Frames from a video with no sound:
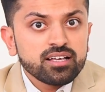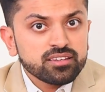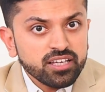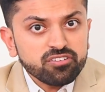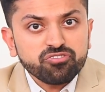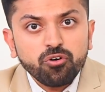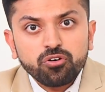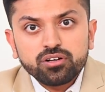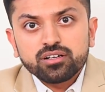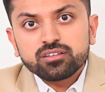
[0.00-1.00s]

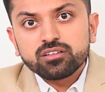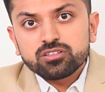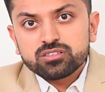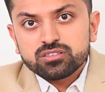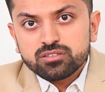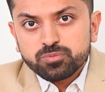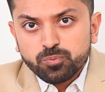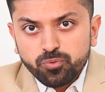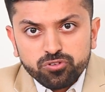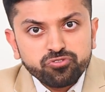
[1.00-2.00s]
Therefore, the
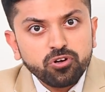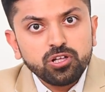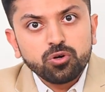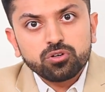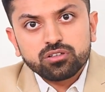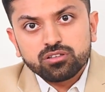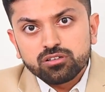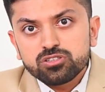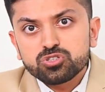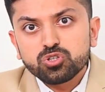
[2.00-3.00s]
portfolio
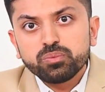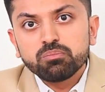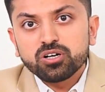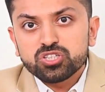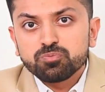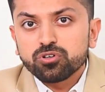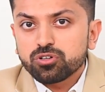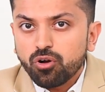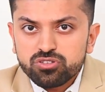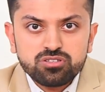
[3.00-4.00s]
turns to be much more
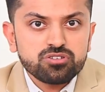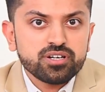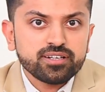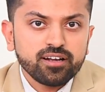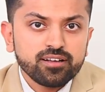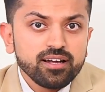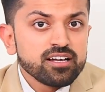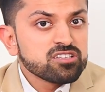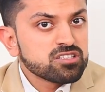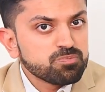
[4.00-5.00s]
concentrated,
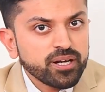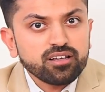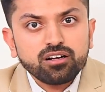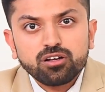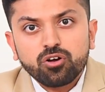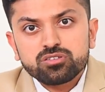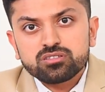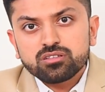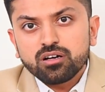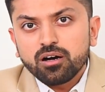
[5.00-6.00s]
spread across
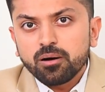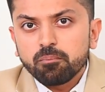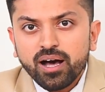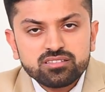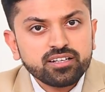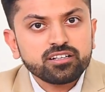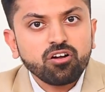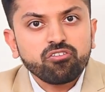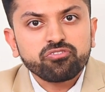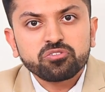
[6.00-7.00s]
a basket
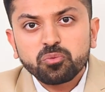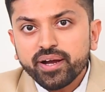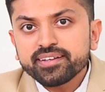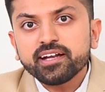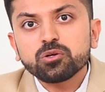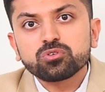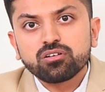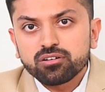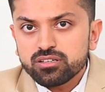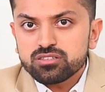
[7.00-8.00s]
of 20 to
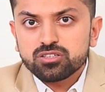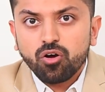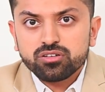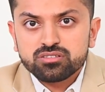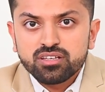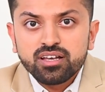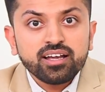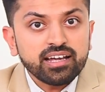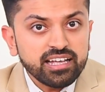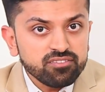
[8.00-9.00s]
30 stocks
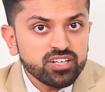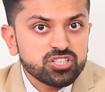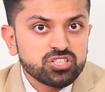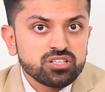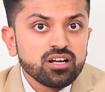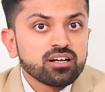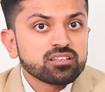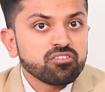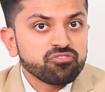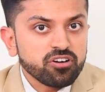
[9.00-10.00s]
in which
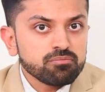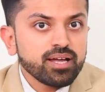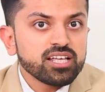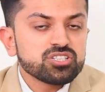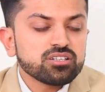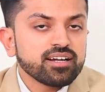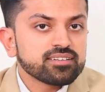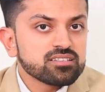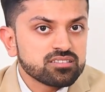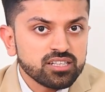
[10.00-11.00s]
the fund manager and
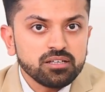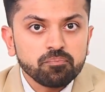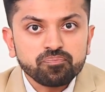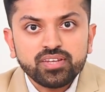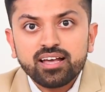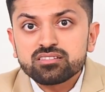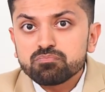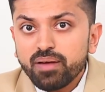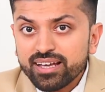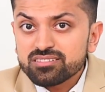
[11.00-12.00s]
his team has
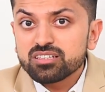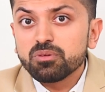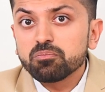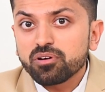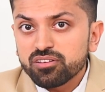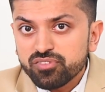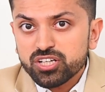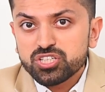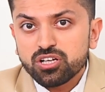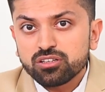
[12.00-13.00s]
maximum
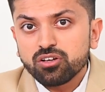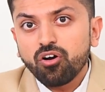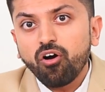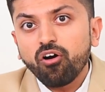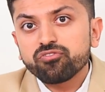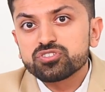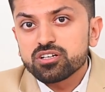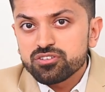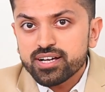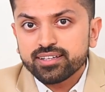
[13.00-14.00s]
conviction of
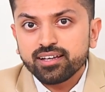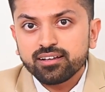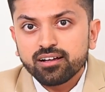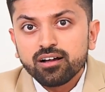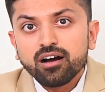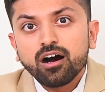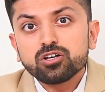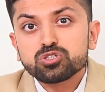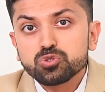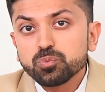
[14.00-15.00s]
generating a
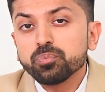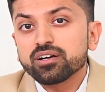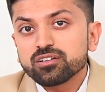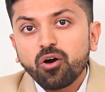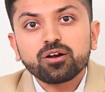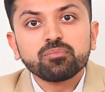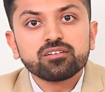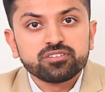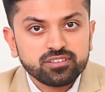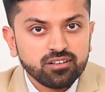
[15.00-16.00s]
supernormal
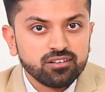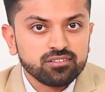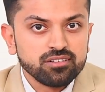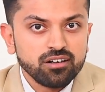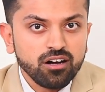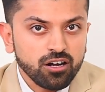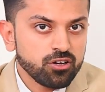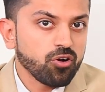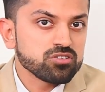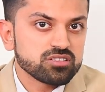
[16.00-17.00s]
return
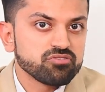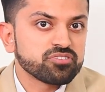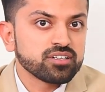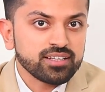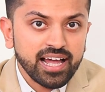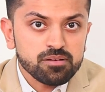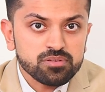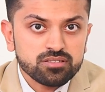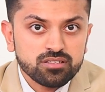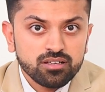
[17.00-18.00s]
across different times.
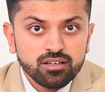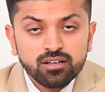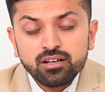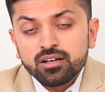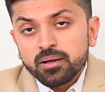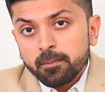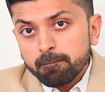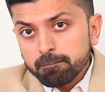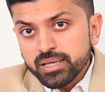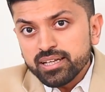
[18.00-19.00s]

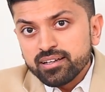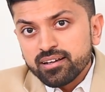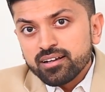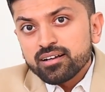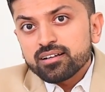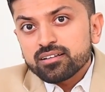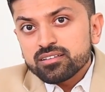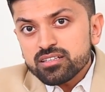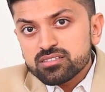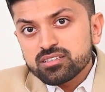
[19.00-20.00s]
B.
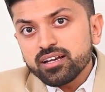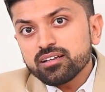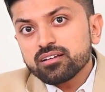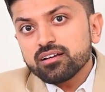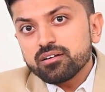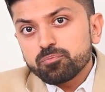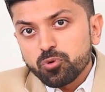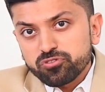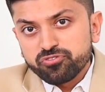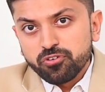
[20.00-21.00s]
Distinct
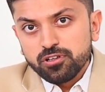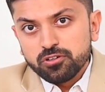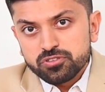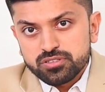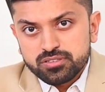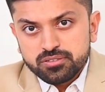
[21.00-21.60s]
portfolios.